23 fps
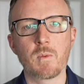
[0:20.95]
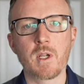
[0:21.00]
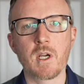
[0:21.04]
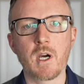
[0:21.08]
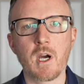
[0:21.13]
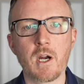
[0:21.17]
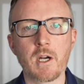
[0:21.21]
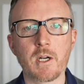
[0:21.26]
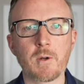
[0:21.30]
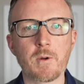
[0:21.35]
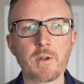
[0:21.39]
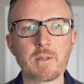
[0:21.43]
we
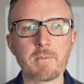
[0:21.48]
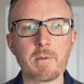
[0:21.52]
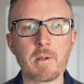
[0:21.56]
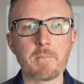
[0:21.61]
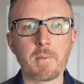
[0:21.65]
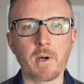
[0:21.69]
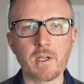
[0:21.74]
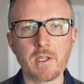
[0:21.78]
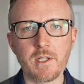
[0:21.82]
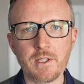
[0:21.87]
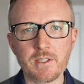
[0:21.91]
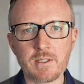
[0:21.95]
are going to be
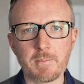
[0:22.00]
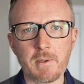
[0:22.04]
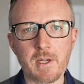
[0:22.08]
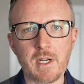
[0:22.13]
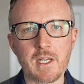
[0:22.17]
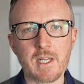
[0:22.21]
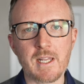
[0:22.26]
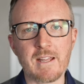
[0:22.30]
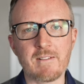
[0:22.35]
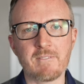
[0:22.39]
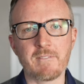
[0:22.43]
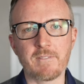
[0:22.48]

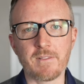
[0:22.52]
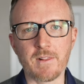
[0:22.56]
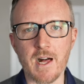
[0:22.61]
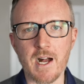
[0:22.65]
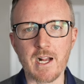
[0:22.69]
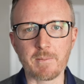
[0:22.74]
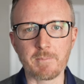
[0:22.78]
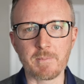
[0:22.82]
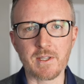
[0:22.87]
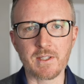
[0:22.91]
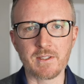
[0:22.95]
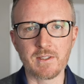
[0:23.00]
participating in
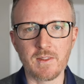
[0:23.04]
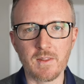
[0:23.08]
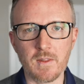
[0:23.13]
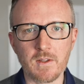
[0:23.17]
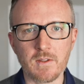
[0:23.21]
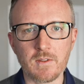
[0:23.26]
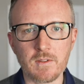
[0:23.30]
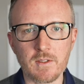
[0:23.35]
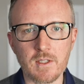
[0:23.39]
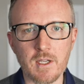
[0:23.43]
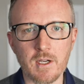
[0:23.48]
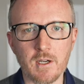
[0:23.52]
Vlogmas
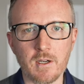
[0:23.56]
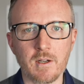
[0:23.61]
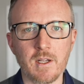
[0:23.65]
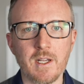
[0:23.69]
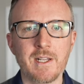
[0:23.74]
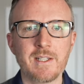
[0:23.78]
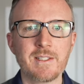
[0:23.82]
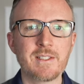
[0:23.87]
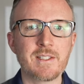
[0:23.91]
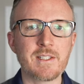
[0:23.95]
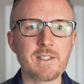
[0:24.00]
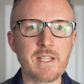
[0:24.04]
this year.
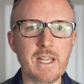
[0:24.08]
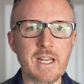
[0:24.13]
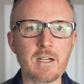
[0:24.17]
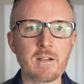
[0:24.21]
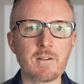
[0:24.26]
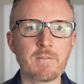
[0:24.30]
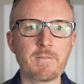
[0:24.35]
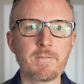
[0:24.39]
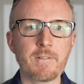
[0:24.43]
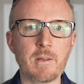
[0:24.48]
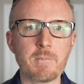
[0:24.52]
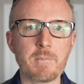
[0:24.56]
Date
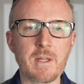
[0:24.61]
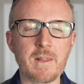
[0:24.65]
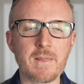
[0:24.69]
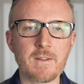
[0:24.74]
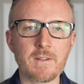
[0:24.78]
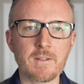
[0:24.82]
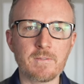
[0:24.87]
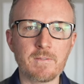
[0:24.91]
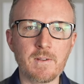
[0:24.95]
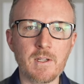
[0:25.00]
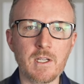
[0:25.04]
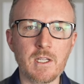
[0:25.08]
of filming
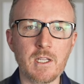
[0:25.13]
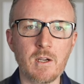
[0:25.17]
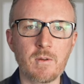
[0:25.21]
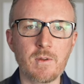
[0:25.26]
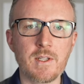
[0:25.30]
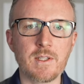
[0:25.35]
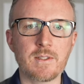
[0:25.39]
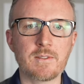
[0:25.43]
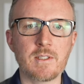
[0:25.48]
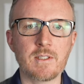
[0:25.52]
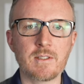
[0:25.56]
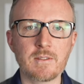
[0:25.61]
this video
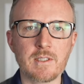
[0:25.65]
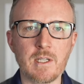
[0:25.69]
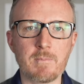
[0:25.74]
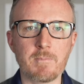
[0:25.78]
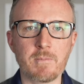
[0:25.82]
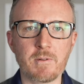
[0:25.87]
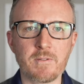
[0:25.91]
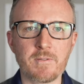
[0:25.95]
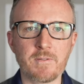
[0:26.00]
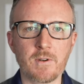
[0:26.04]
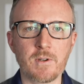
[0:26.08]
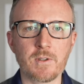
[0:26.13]
is
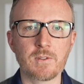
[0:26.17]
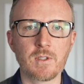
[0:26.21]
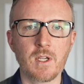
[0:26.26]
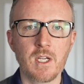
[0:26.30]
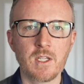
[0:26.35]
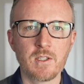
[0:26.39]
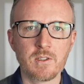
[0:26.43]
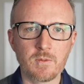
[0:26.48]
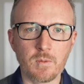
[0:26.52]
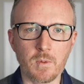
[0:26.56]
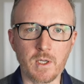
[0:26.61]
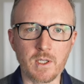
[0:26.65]
December 1st,
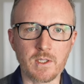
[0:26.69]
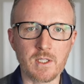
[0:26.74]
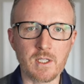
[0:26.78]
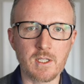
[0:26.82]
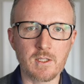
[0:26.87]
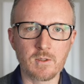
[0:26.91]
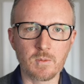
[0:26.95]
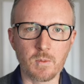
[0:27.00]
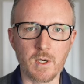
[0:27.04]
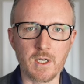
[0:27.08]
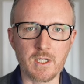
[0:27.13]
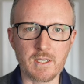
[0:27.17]

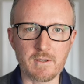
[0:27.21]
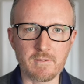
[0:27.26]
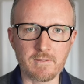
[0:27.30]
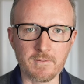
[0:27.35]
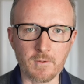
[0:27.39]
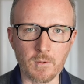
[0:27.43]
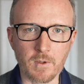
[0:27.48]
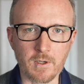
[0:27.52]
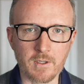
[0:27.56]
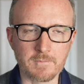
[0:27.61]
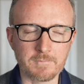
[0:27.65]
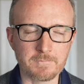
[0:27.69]
2024.